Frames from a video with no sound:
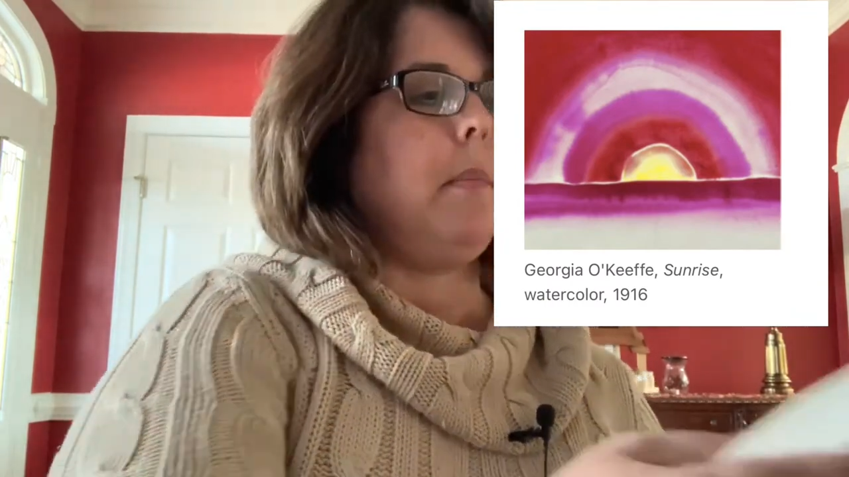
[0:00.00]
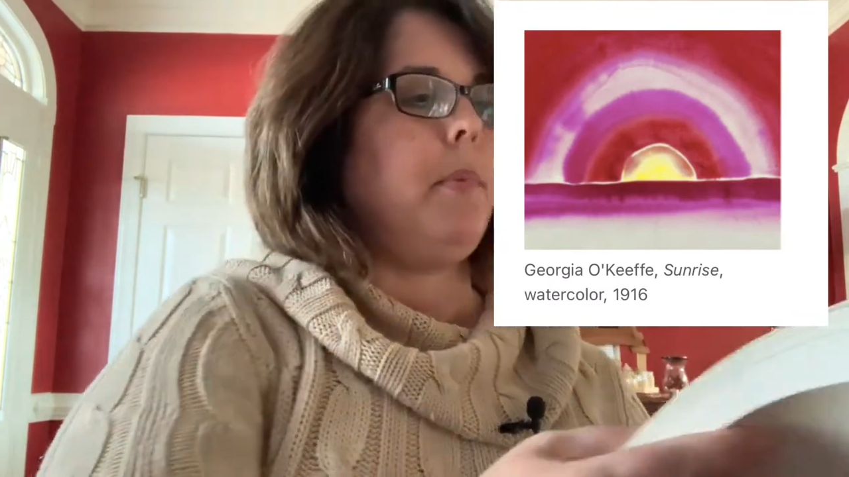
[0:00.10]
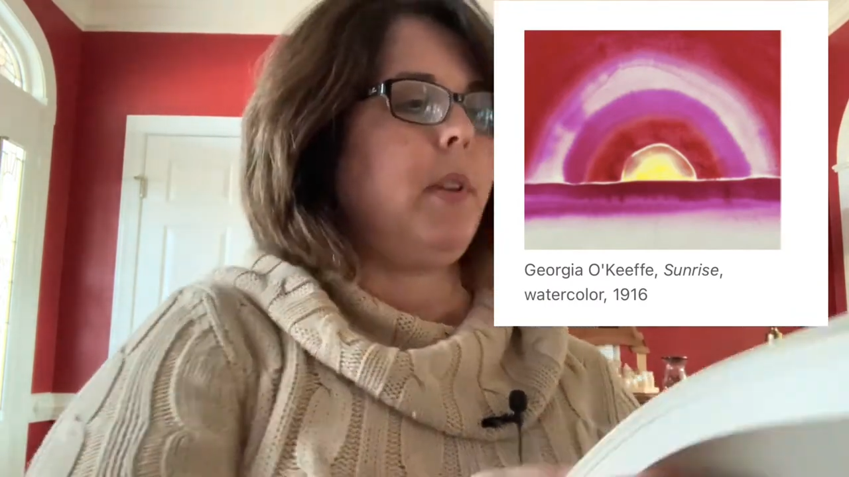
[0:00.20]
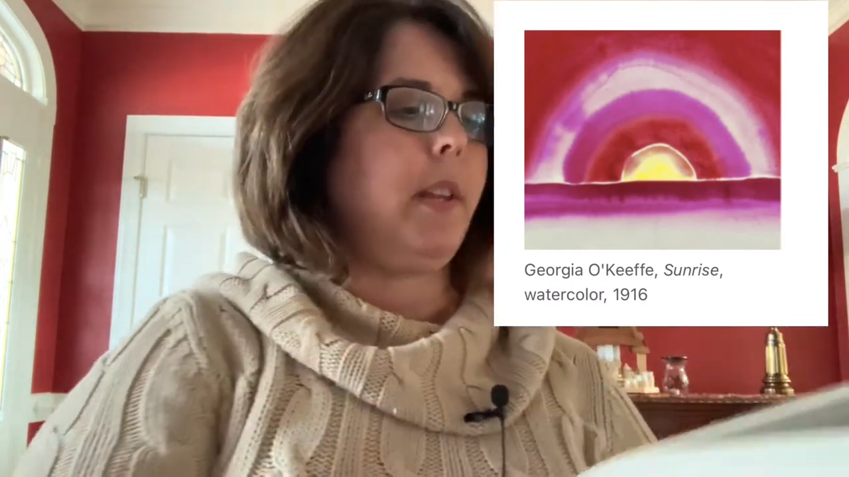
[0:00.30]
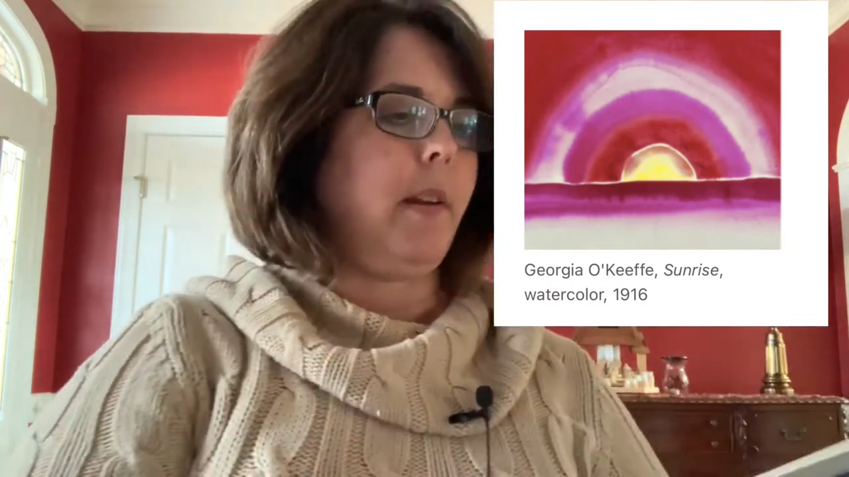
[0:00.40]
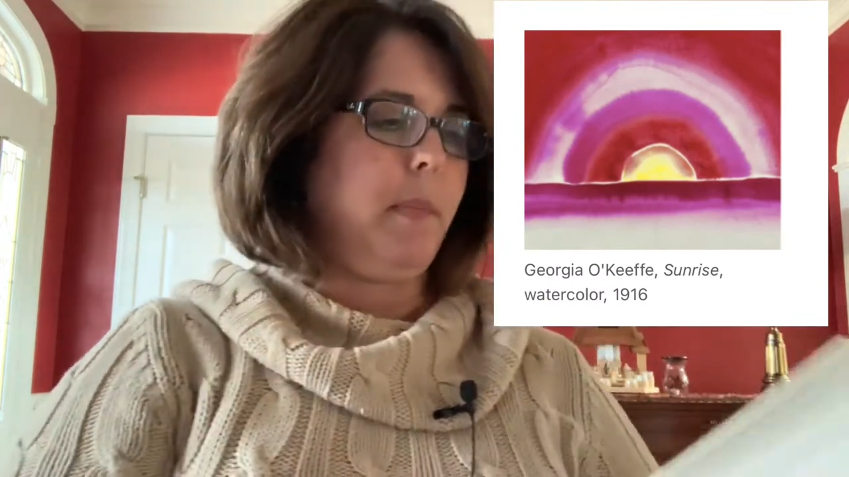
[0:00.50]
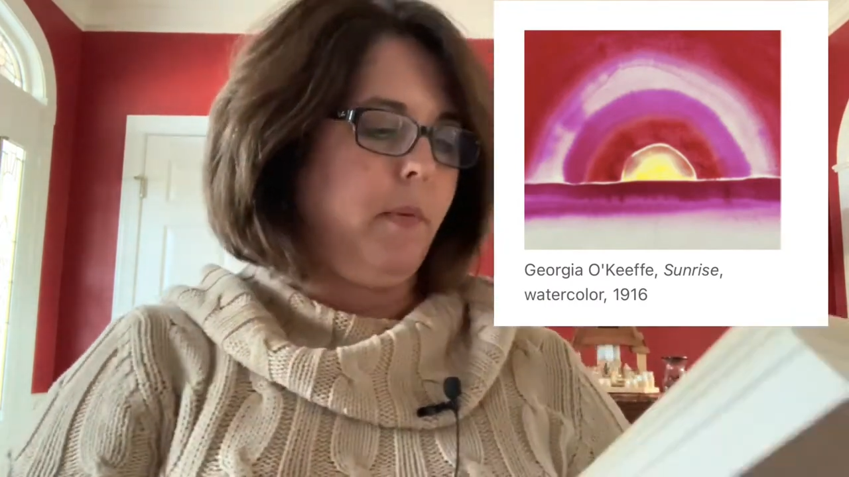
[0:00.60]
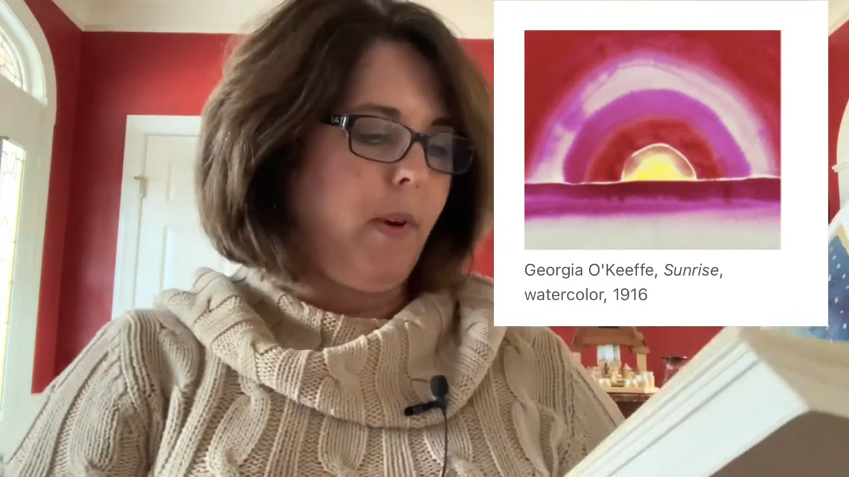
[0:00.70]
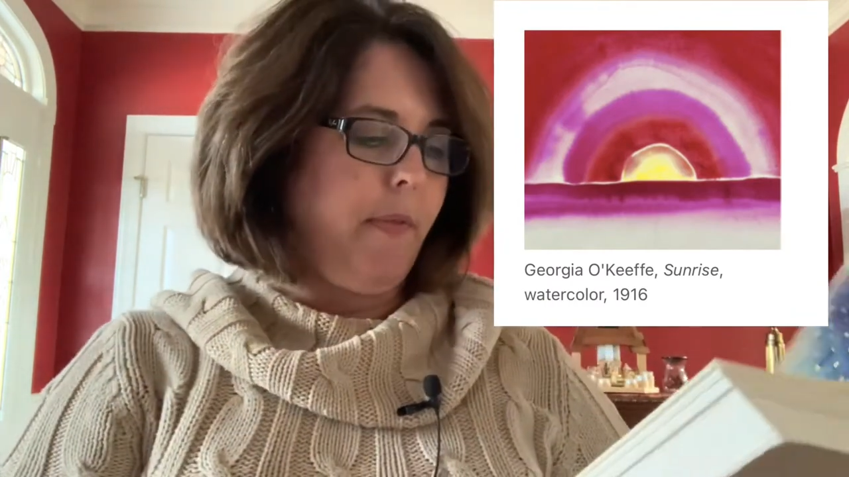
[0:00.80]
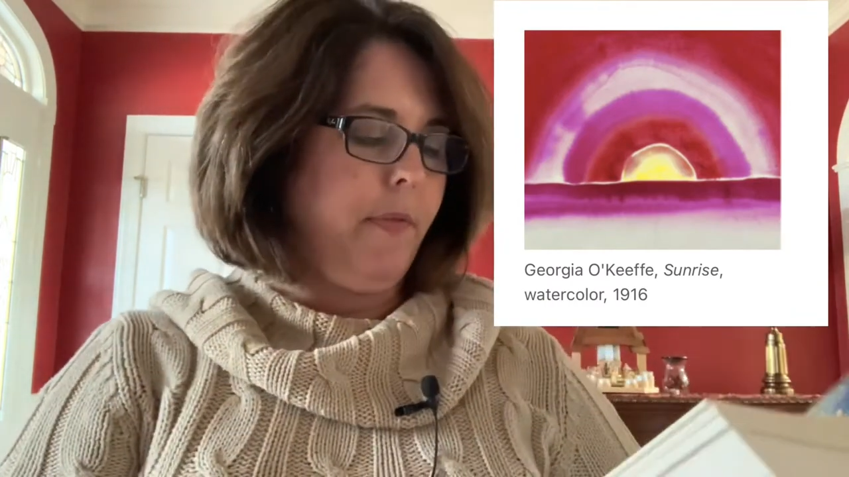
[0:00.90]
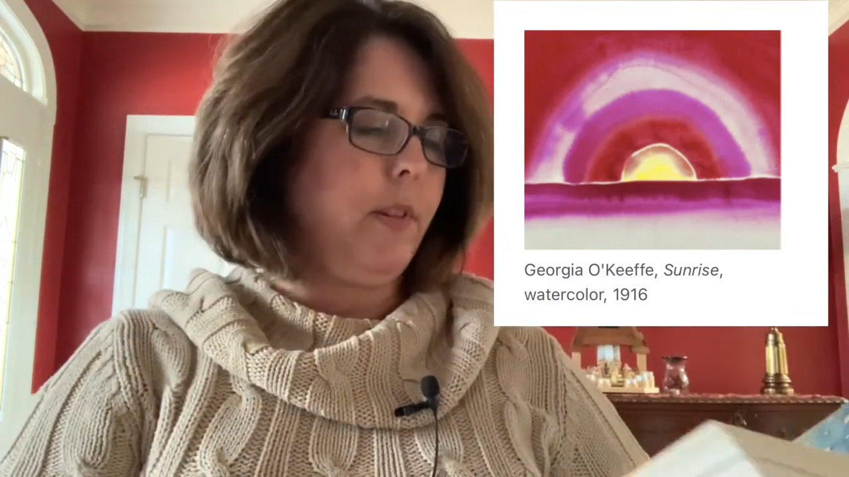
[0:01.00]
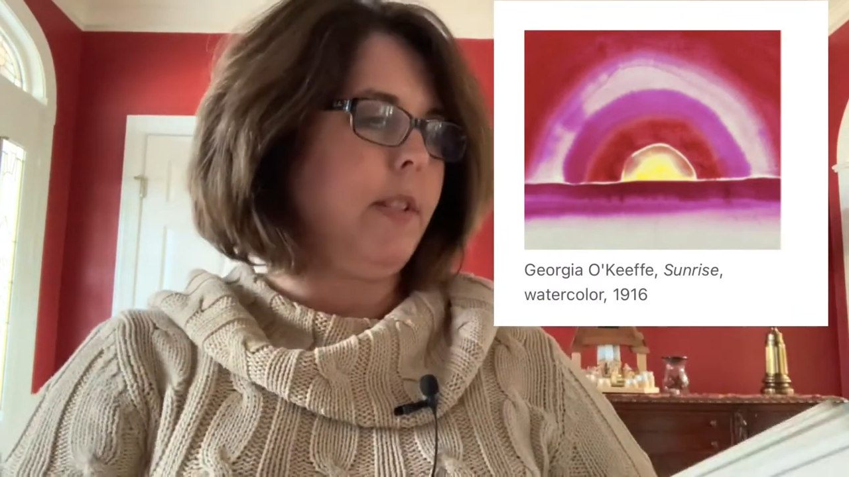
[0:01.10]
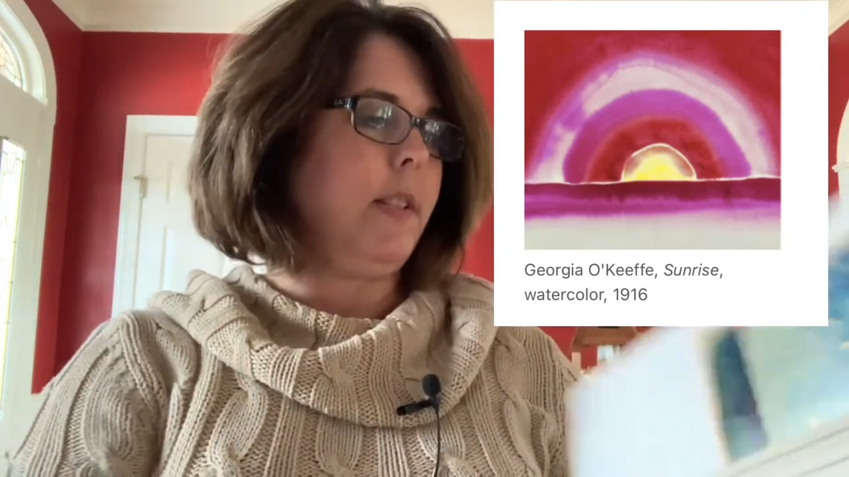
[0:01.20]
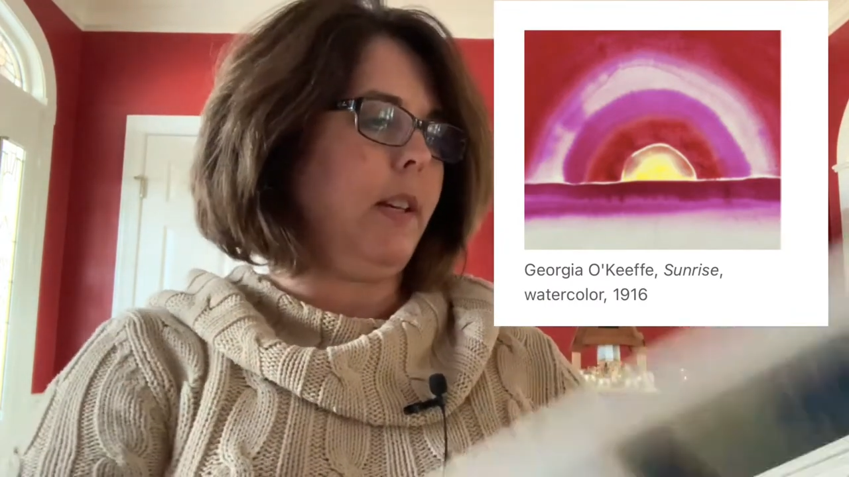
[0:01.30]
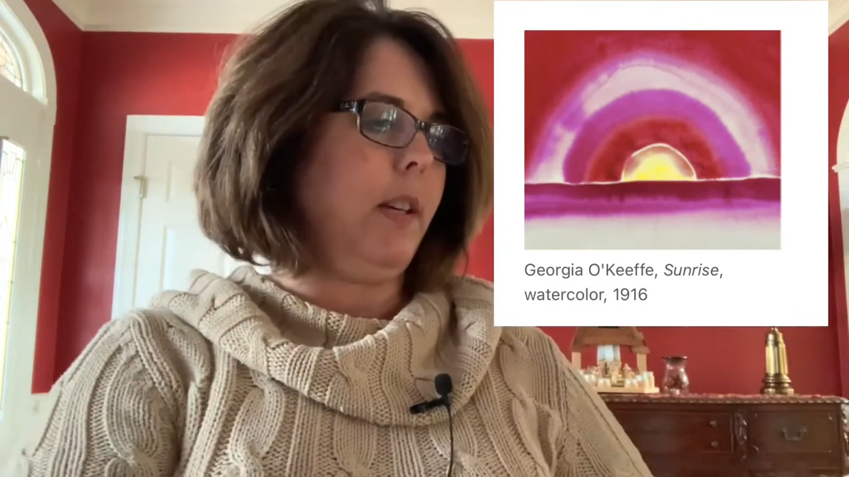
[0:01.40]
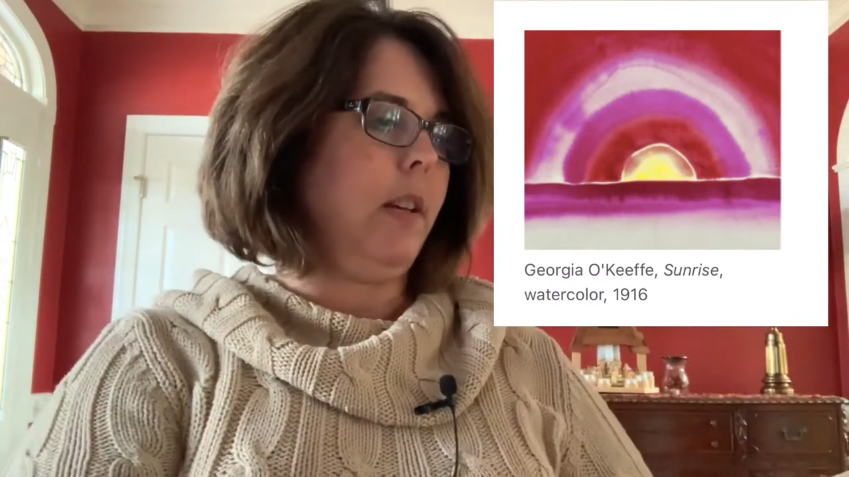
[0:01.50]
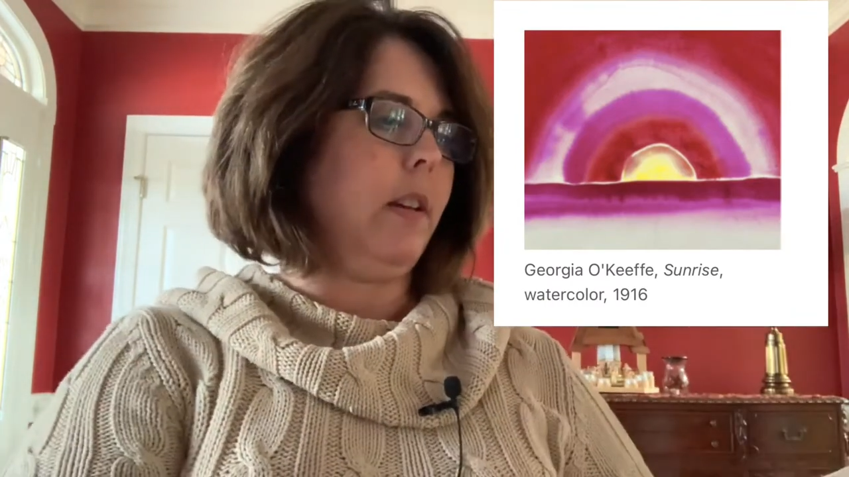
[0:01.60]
book that I've been referencing,